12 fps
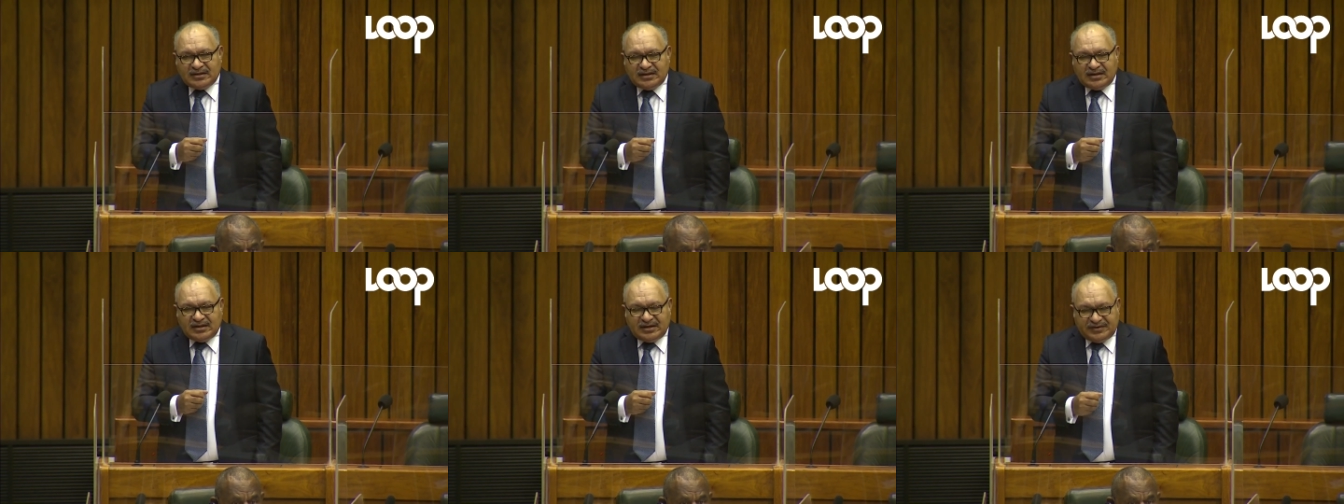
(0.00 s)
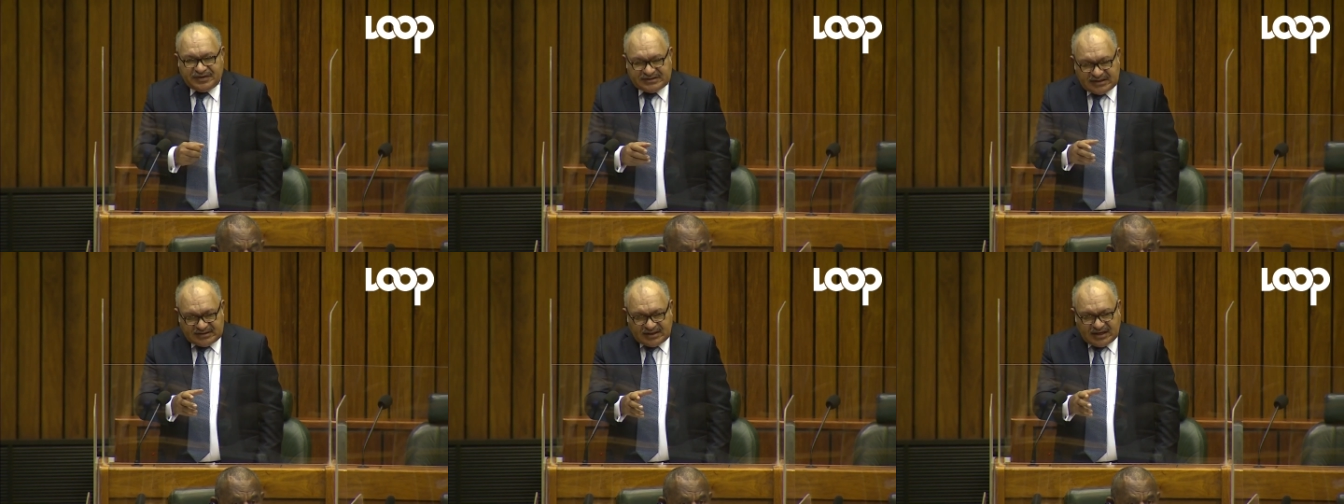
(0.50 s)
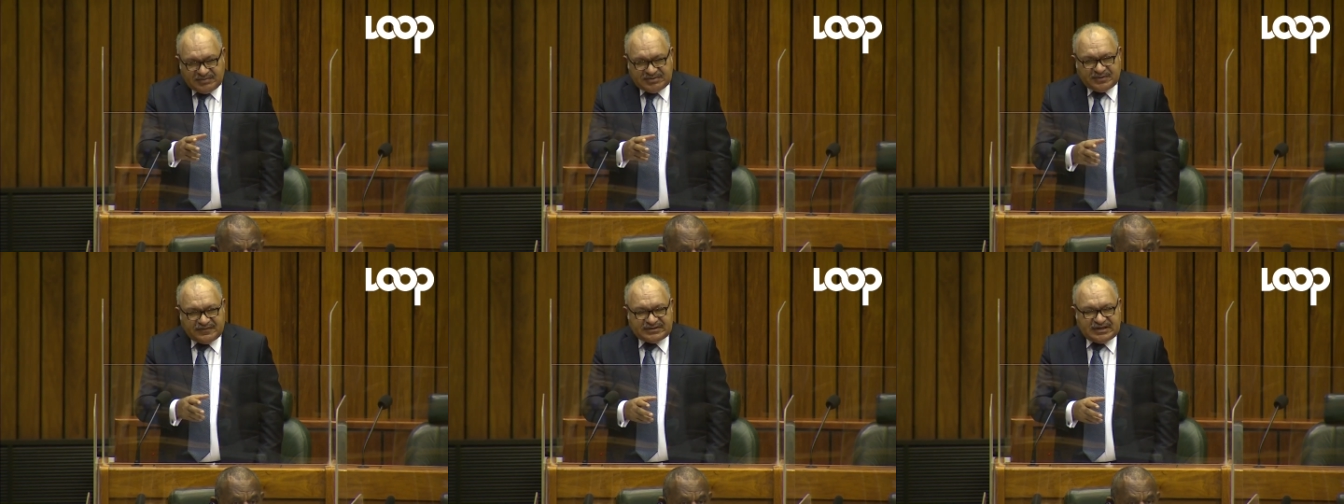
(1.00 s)
In recent times,
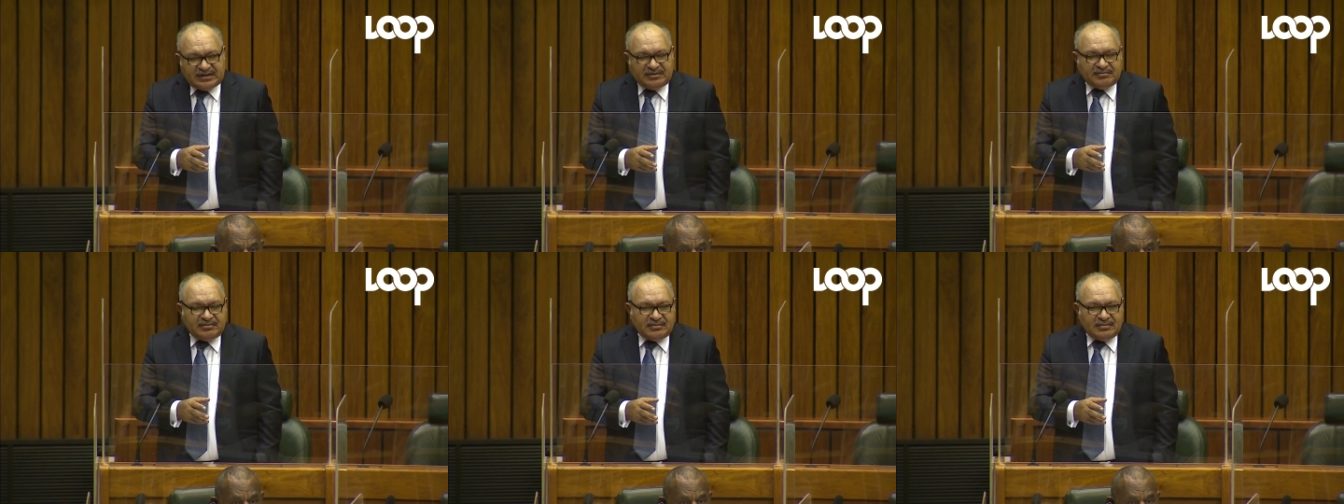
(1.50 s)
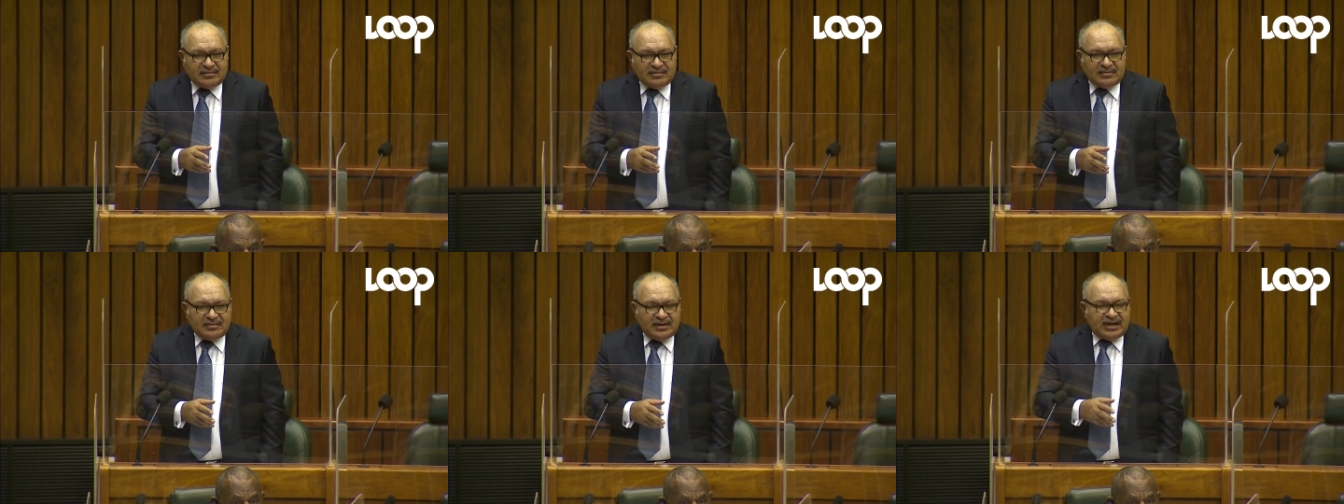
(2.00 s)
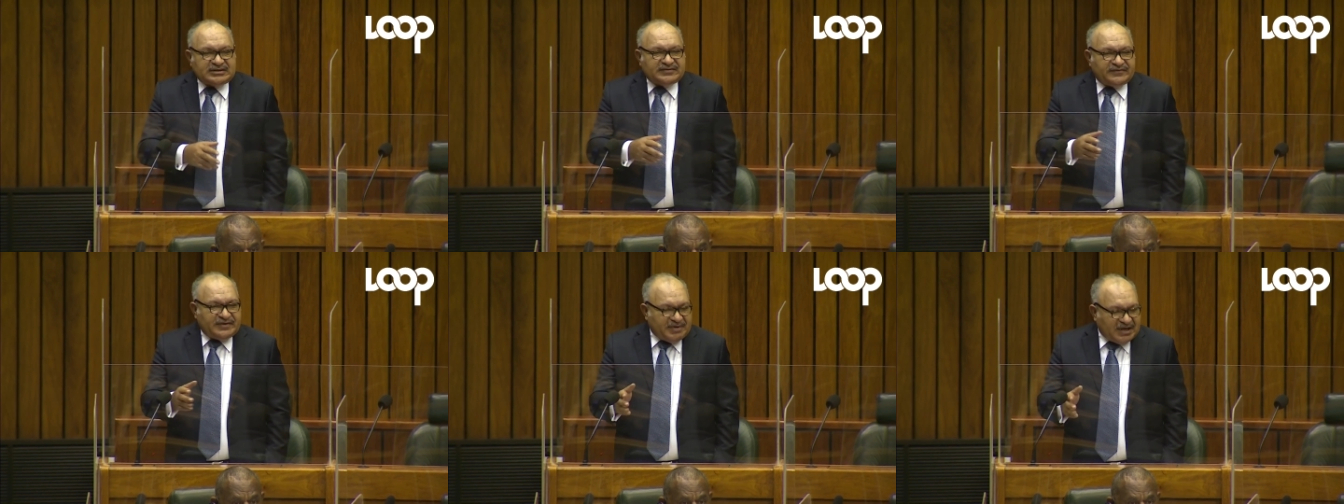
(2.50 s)
we've seen heads
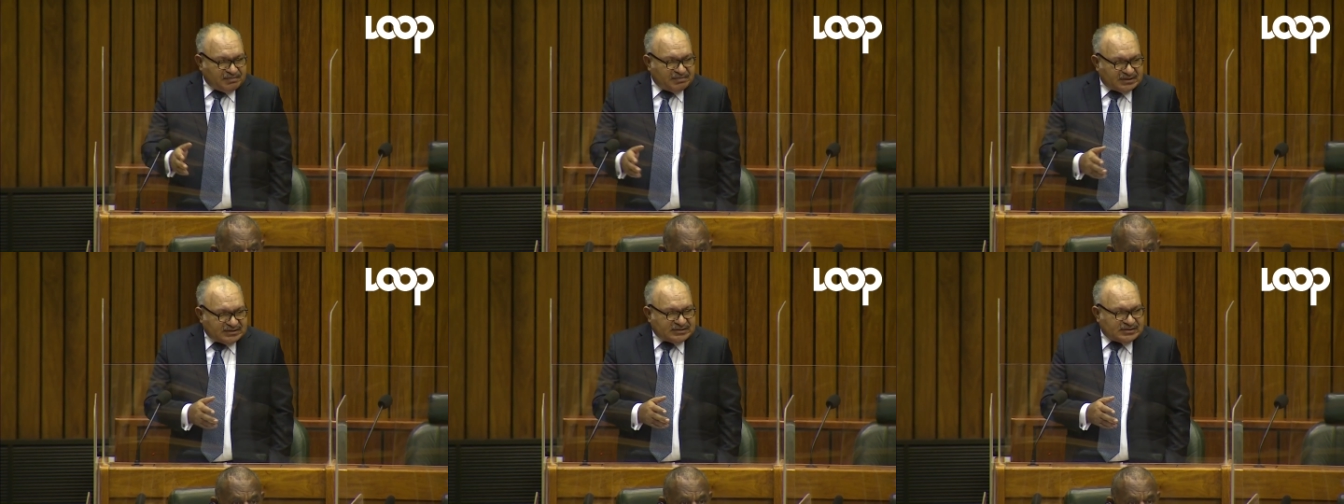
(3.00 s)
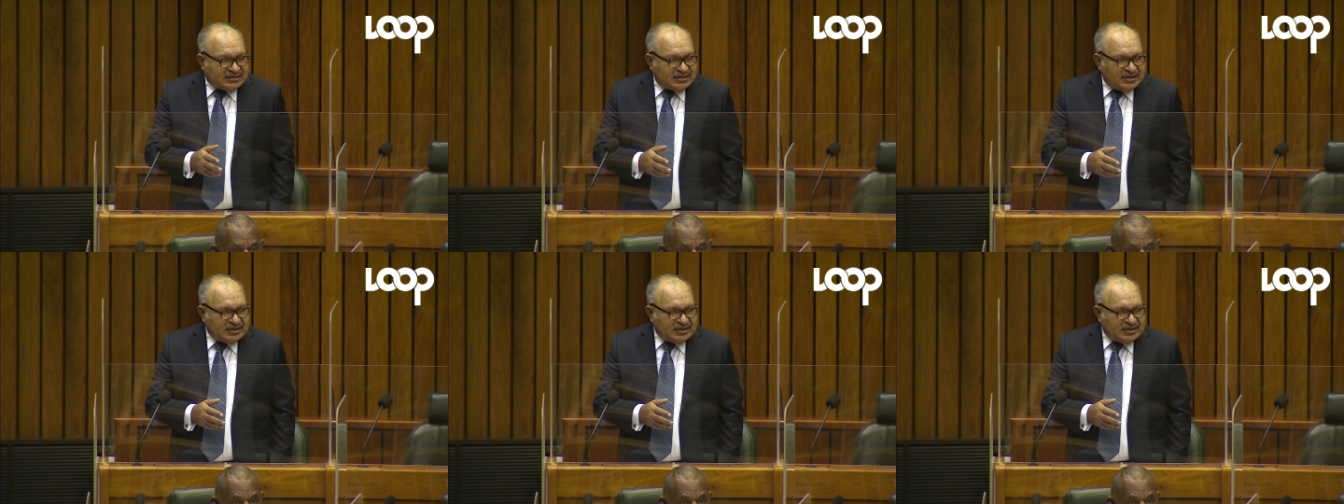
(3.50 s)
of departments